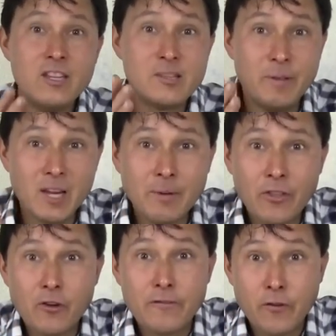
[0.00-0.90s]
Speaking
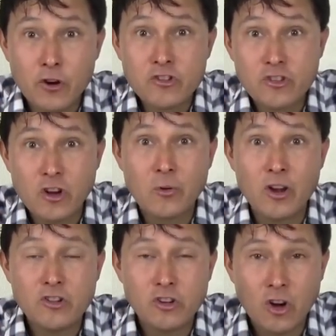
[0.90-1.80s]
about their first
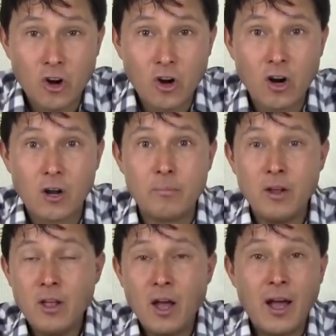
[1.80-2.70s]
generation
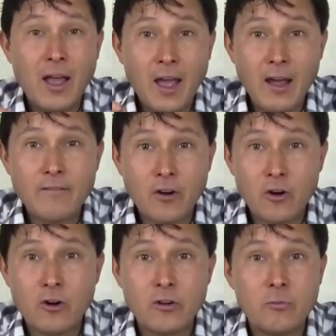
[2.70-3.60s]
Hurom, I have
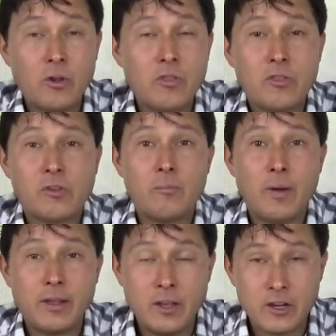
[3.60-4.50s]
heard with some
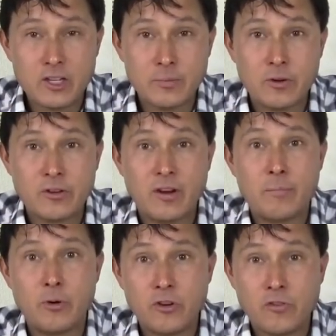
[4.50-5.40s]
of my customers that
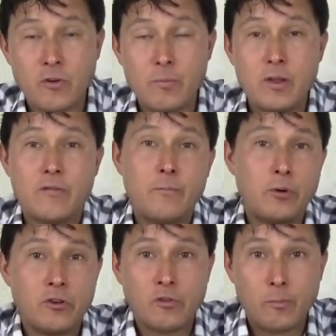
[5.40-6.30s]
have purchased from me and
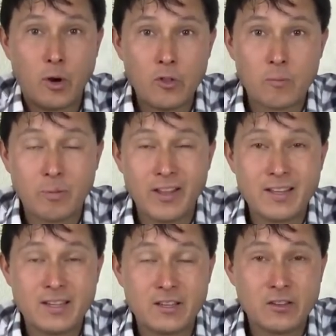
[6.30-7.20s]
purchased from other
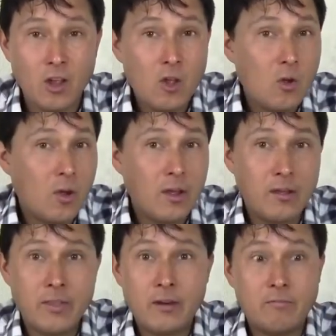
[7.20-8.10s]
places
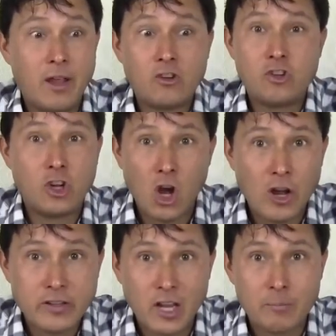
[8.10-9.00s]
that actually
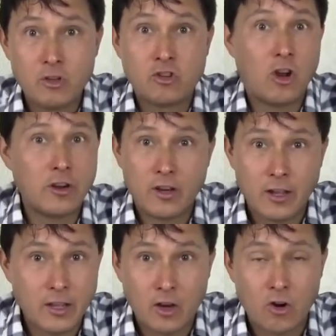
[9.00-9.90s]
contact me, John, can
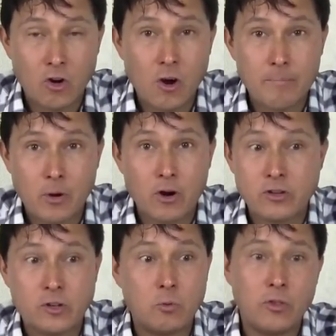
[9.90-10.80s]
I get Hurom
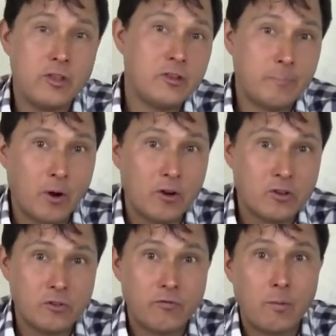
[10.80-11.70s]
parts? Will these
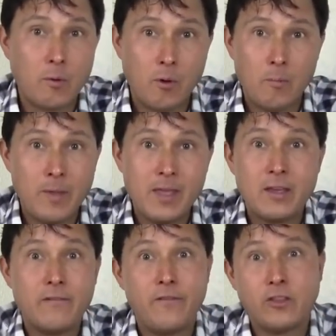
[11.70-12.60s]
parts from
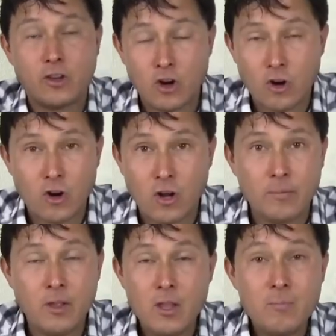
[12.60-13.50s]
Omega fit the
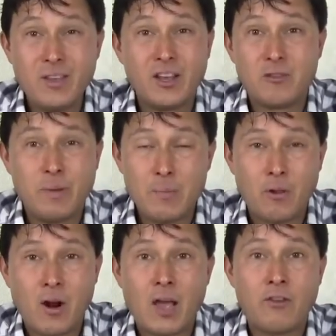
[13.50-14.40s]
Hurom? Because
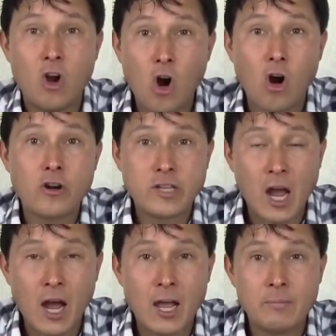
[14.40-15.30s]
people are having hard
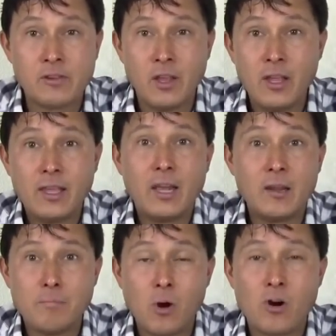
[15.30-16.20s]
times
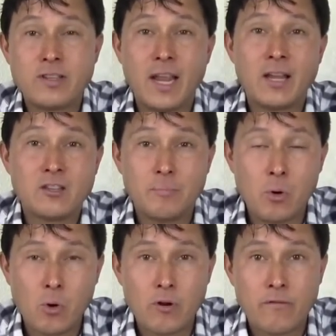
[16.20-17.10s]
getting parts and
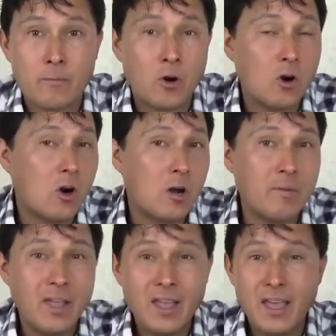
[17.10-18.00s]
support from
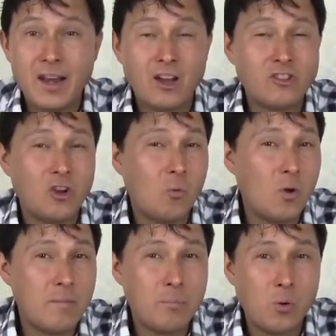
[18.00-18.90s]
Hurom. And actually at
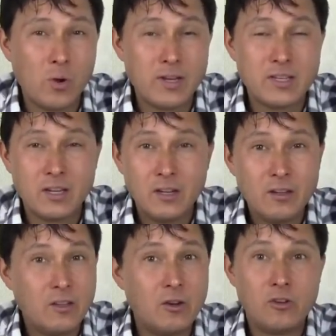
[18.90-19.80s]
one point,
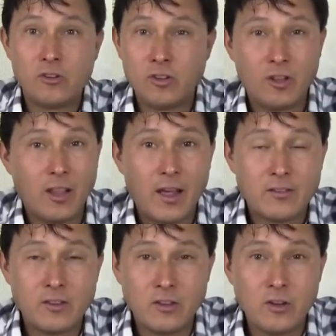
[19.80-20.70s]
you know, just in the
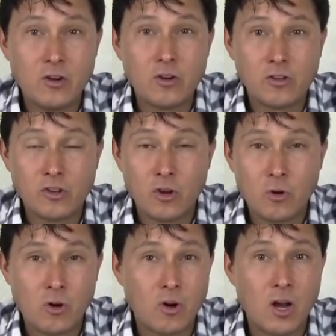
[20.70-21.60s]
last year or
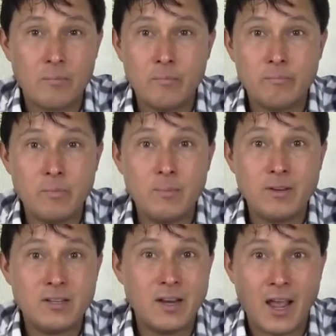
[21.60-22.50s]
so, Hurom
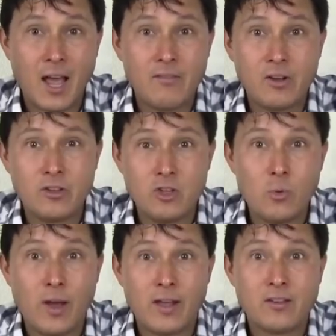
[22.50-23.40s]
maybe didn't have a
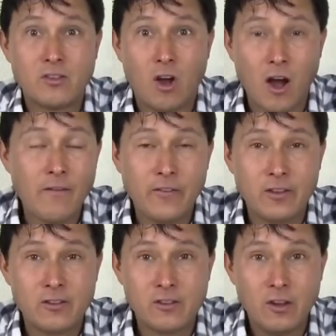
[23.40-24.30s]
US
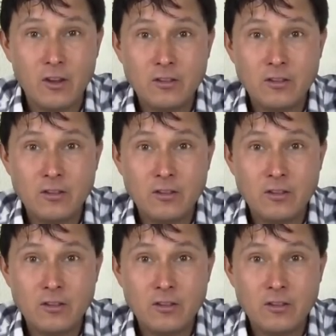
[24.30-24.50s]
office